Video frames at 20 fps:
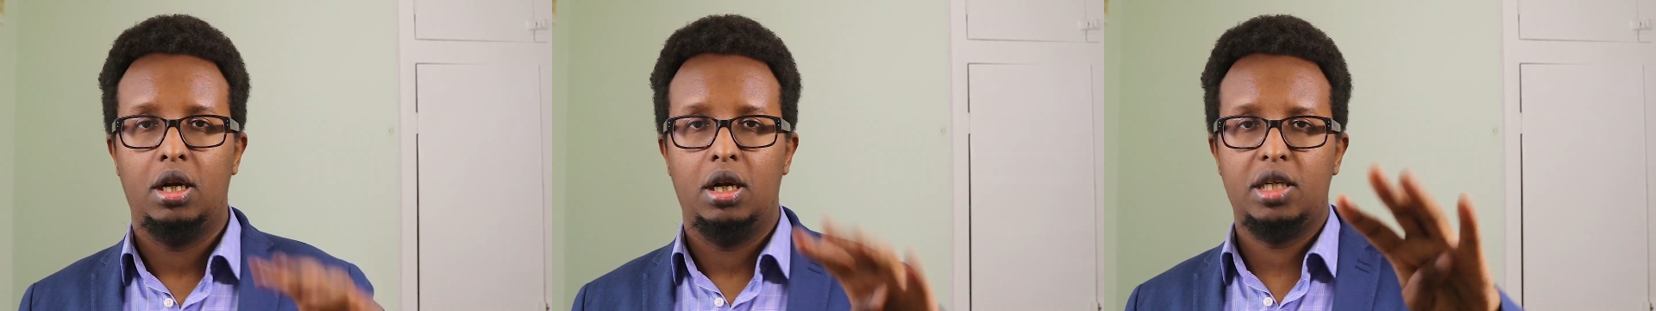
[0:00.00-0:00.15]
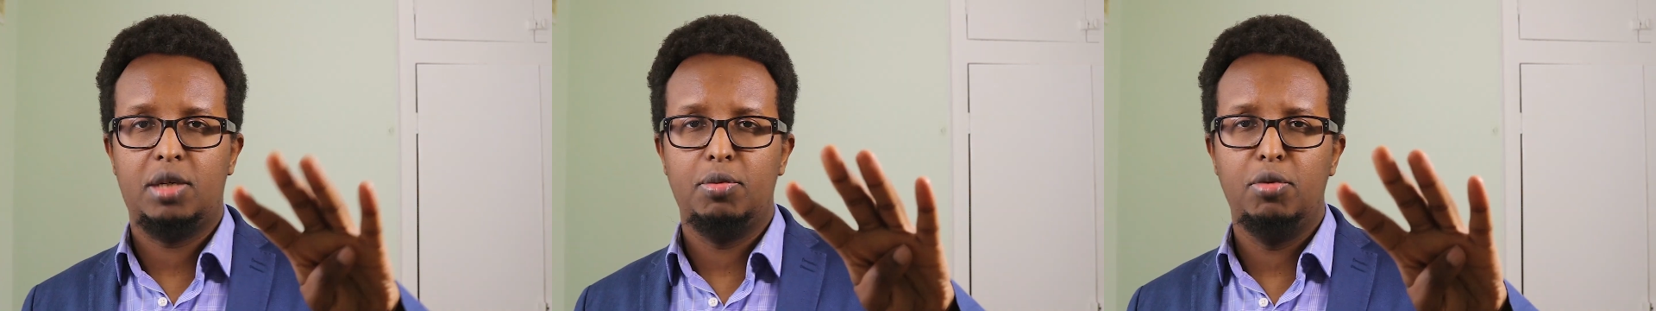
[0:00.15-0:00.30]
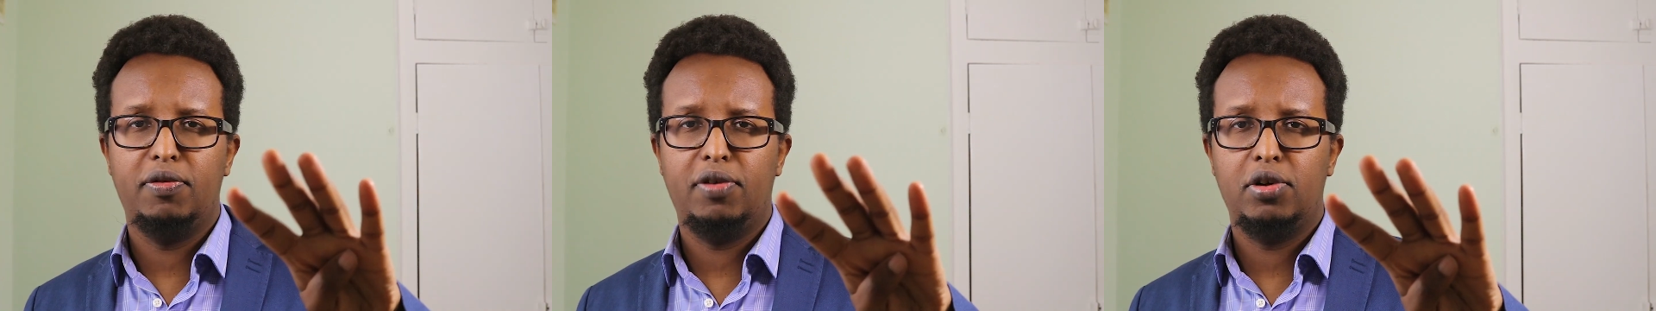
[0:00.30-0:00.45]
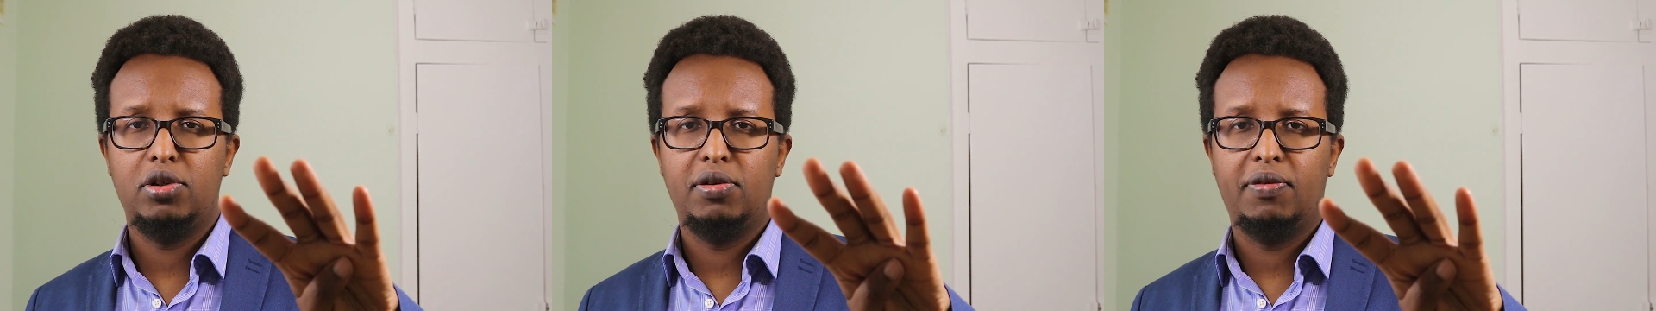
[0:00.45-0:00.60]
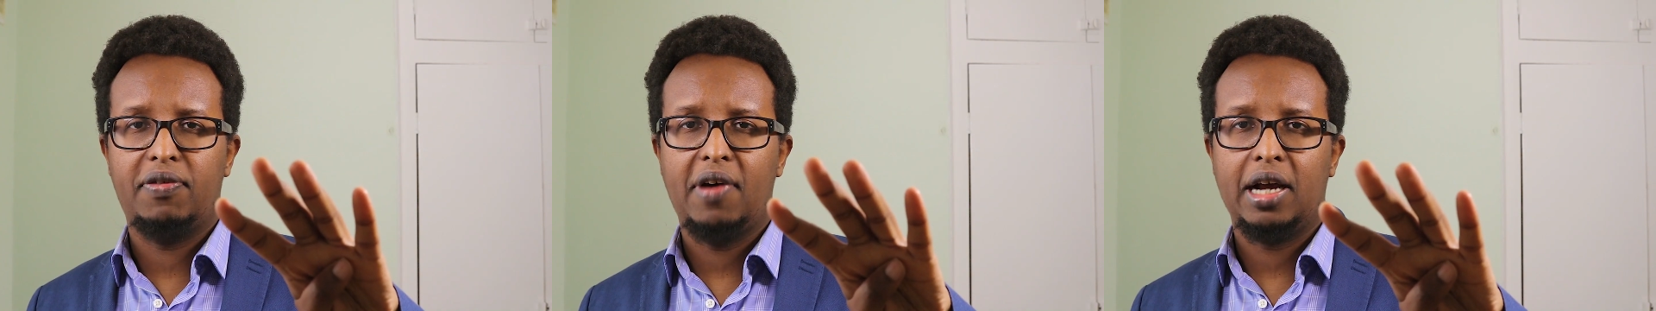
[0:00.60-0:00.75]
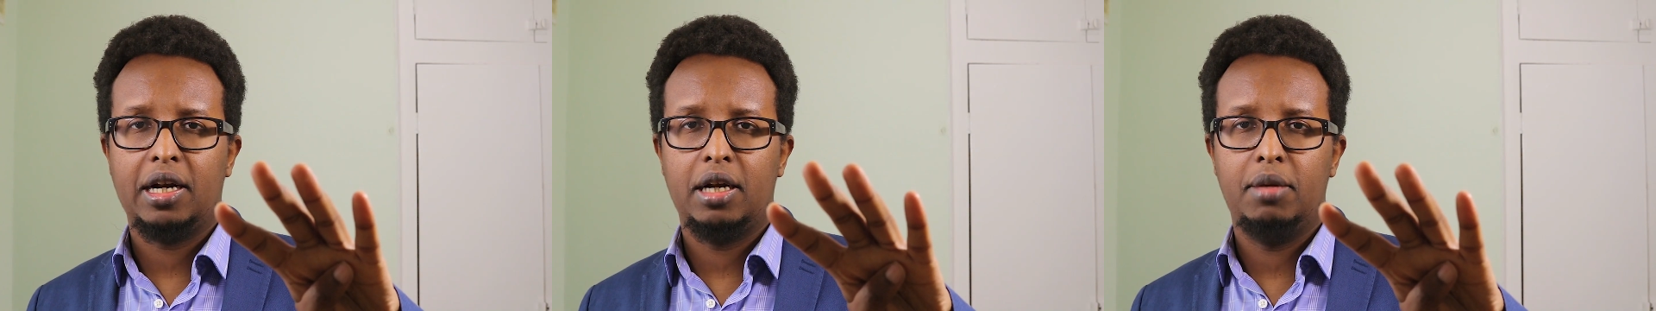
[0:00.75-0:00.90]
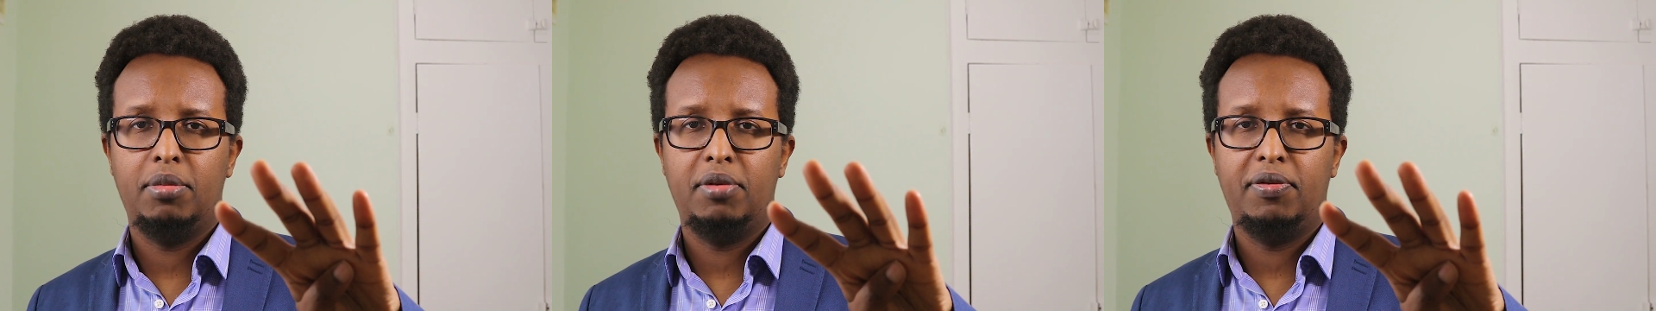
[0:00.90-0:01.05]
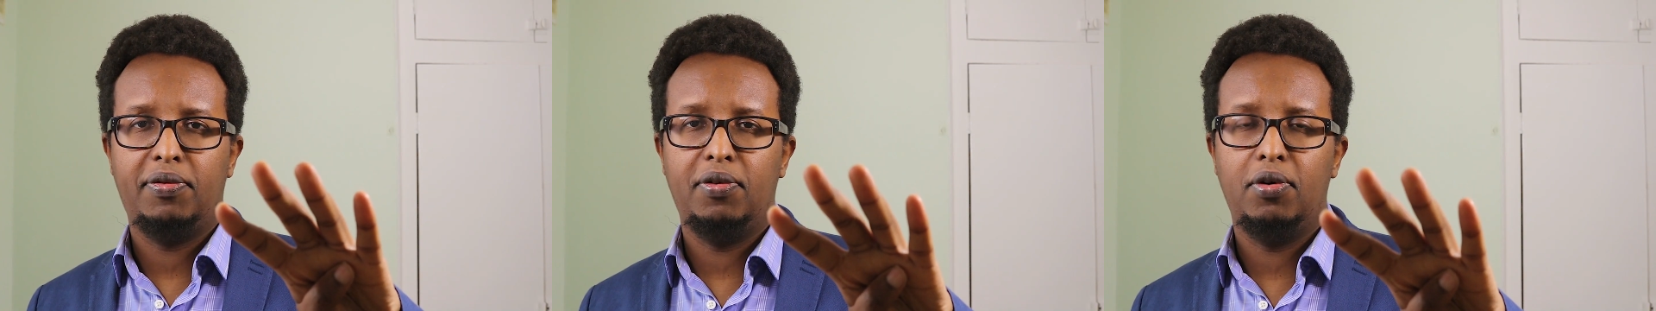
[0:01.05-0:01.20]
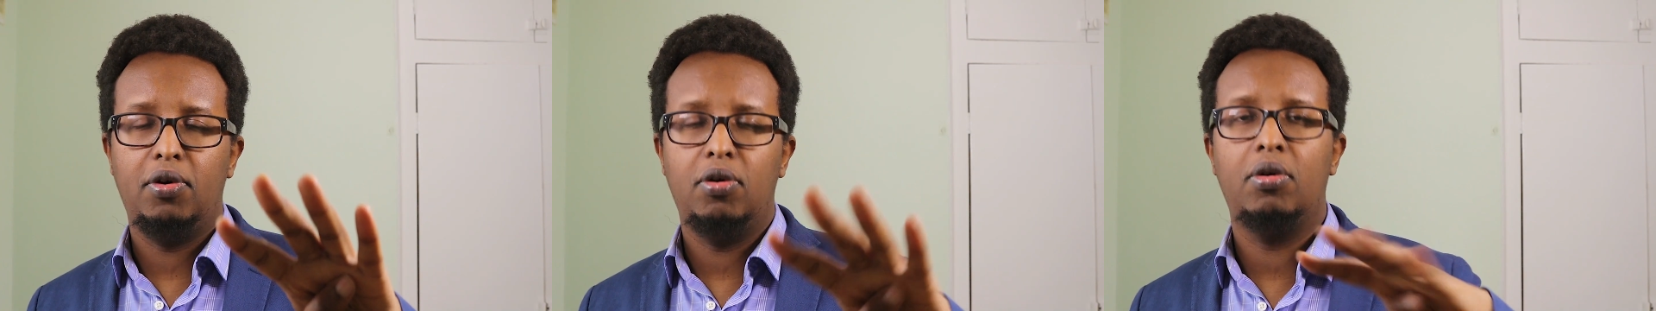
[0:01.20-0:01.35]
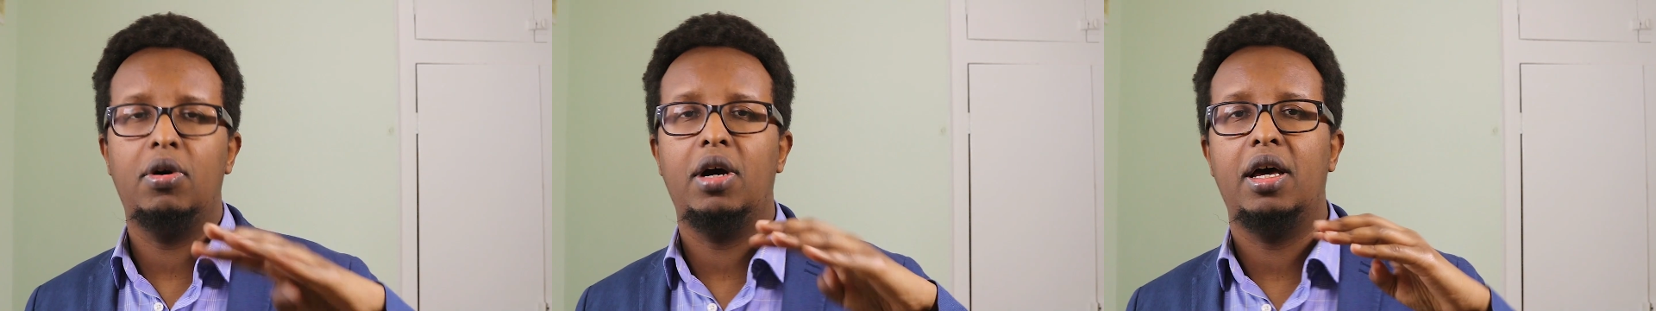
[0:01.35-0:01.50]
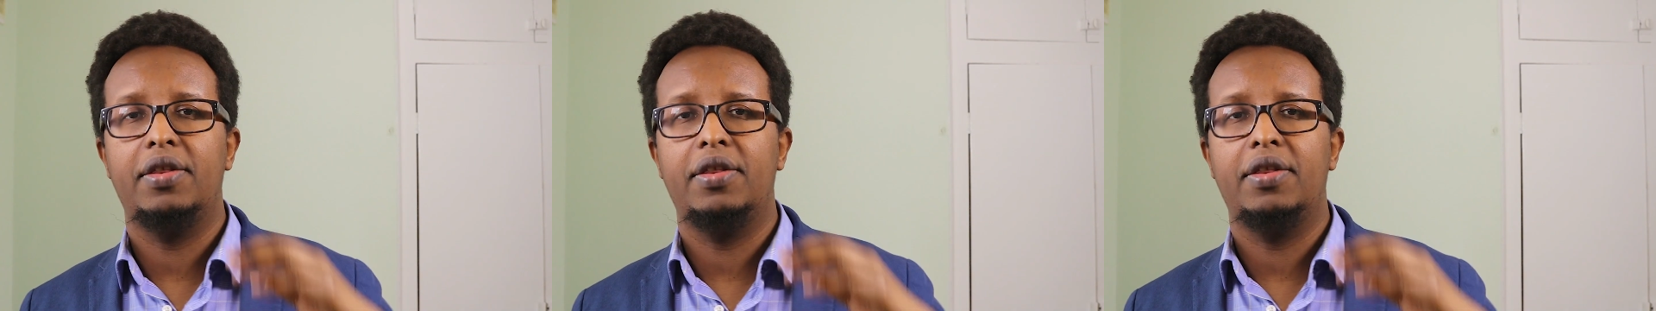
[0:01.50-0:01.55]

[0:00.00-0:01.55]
Let's move on to fact number four,